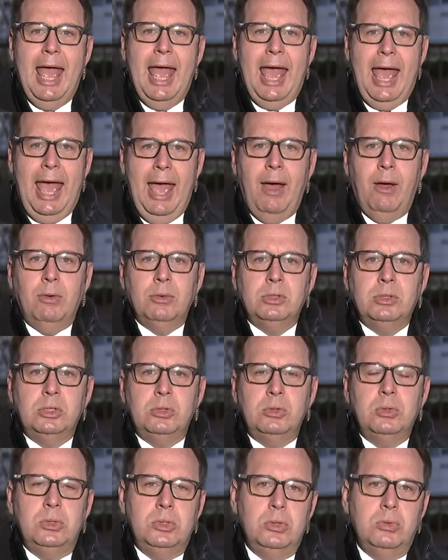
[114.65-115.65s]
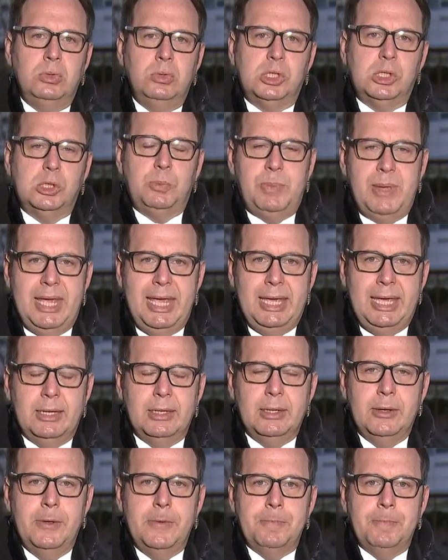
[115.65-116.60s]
How do you speak